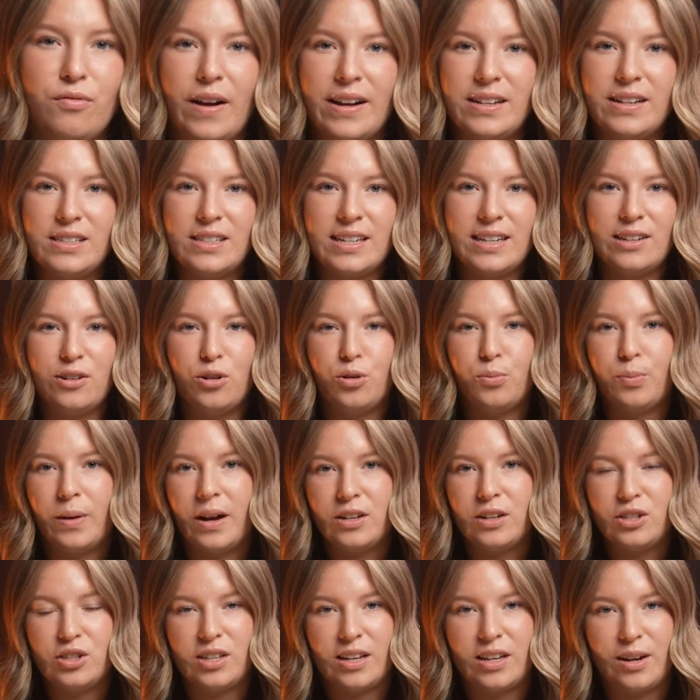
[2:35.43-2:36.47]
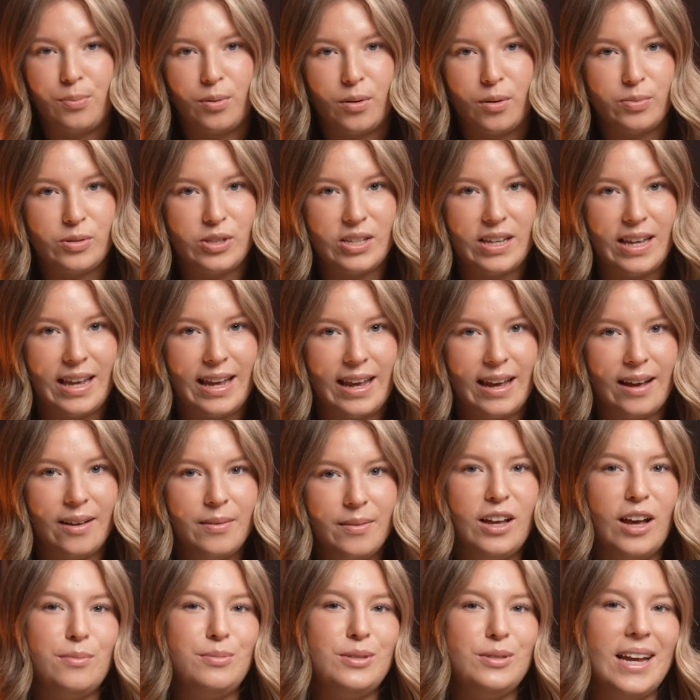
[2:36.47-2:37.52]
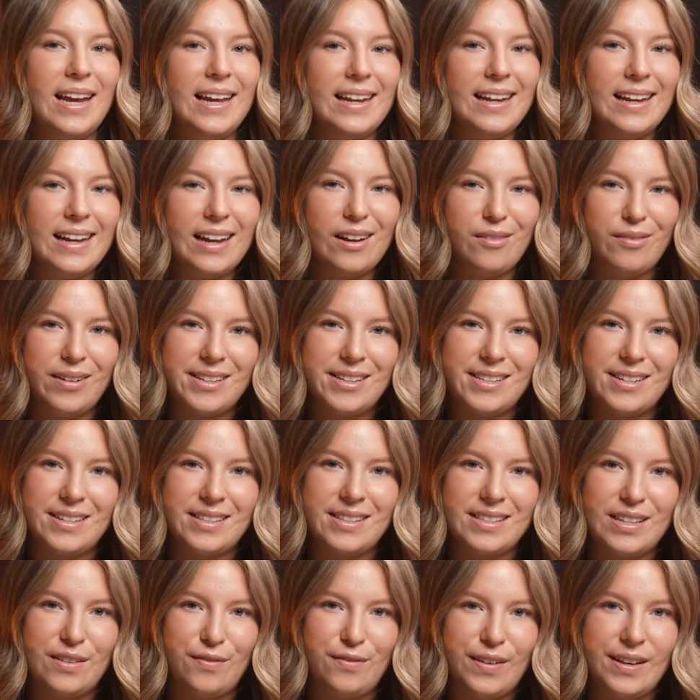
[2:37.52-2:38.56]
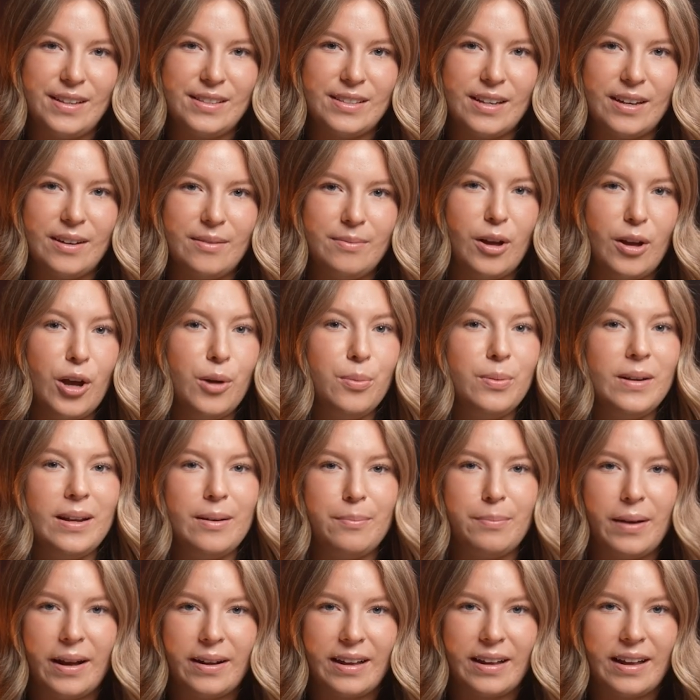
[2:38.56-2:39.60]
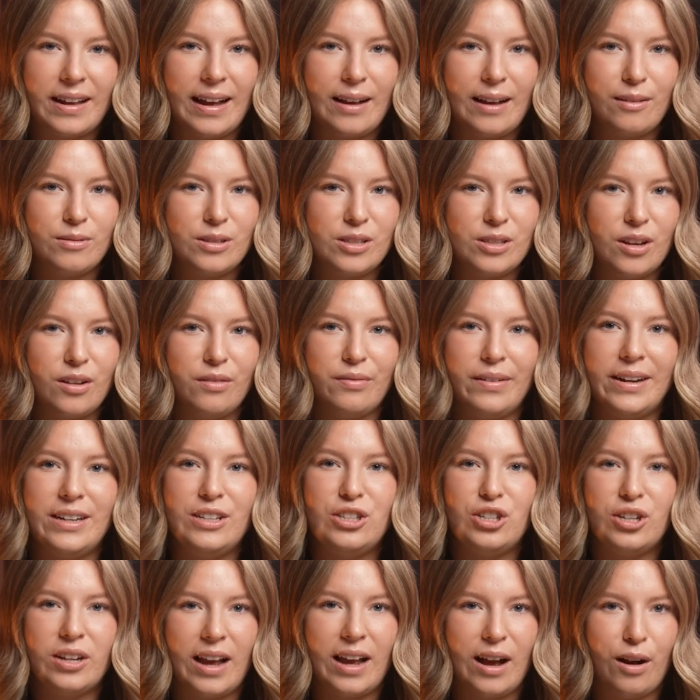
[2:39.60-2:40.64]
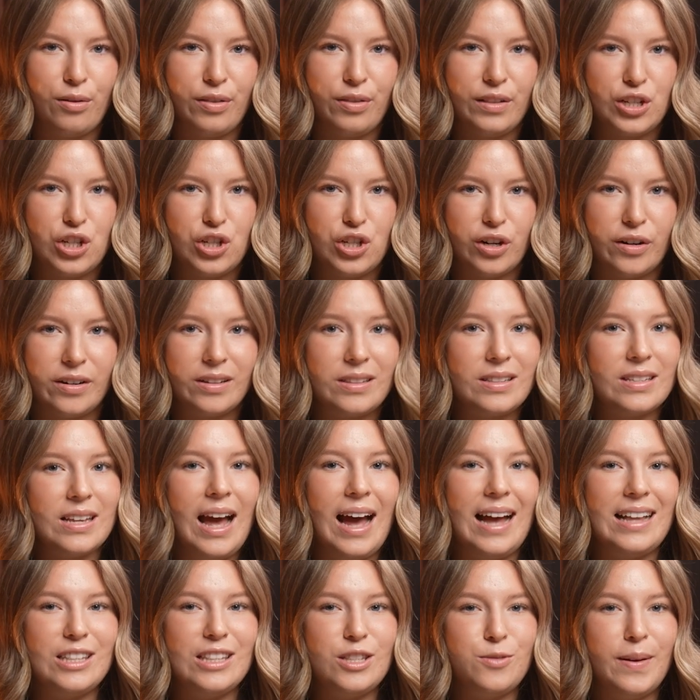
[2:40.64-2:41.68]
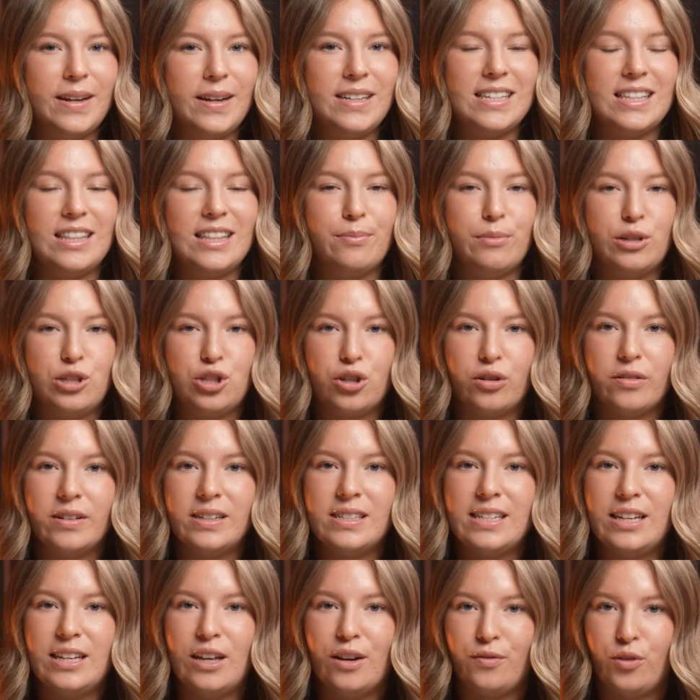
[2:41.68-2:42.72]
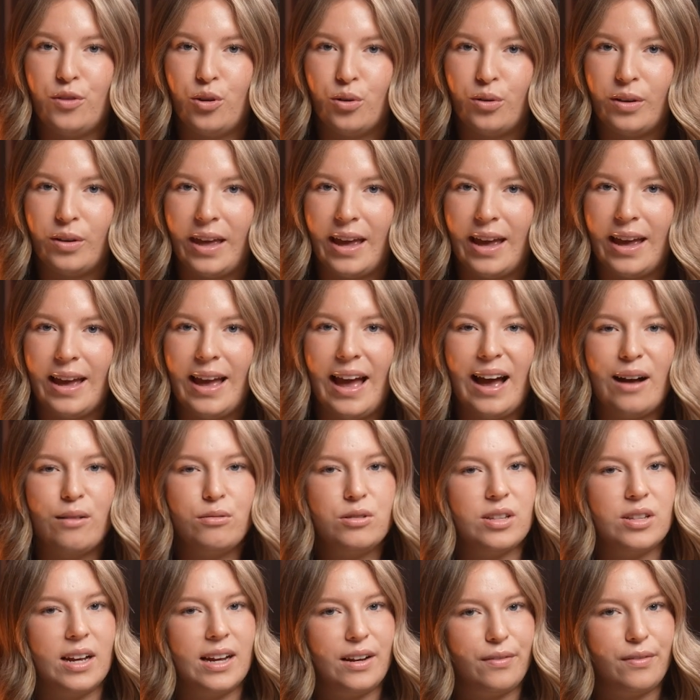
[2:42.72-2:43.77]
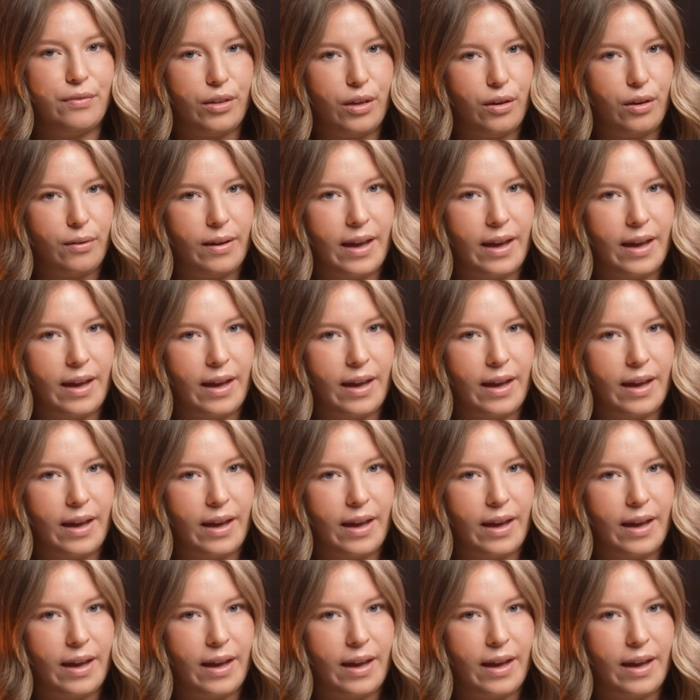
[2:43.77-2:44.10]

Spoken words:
renting or purchasing a property here, obtaining a residency visa, opening bank accounts, arranging health insurance, and spending the majority of your year outside of the